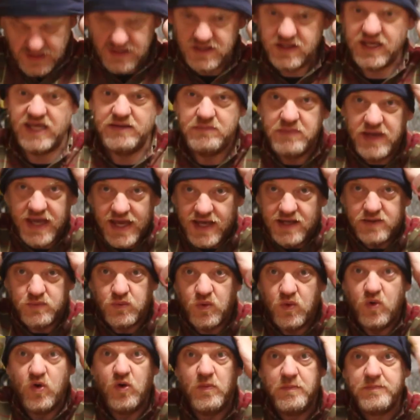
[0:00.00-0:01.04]
keep my head
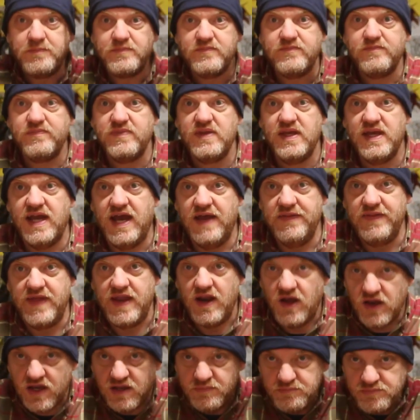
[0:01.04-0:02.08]
warm, and then
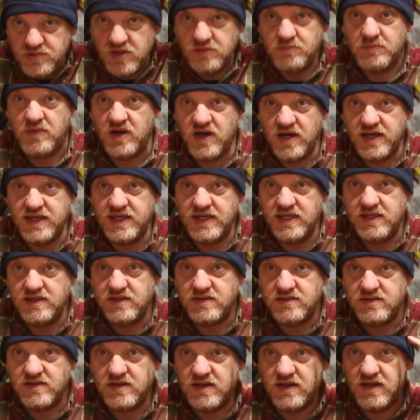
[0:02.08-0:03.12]
I can put my
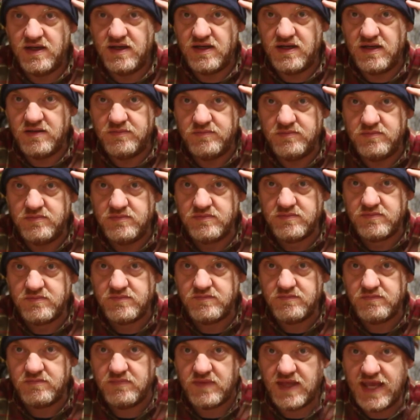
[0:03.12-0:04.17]

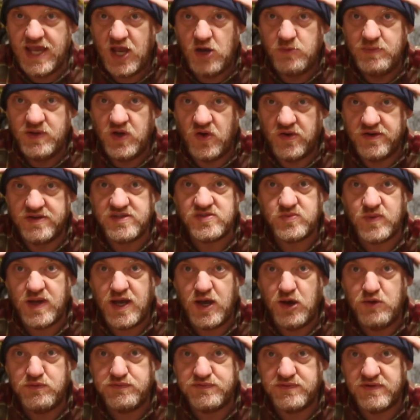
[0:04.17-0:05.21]
helmet on as
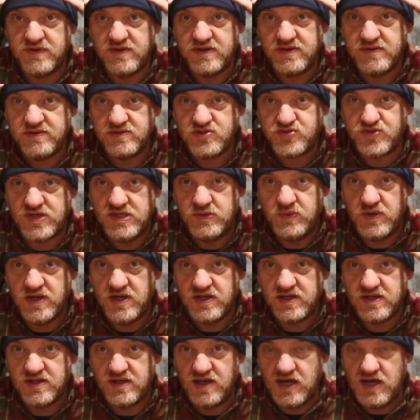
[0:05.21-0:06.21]
well for tree work,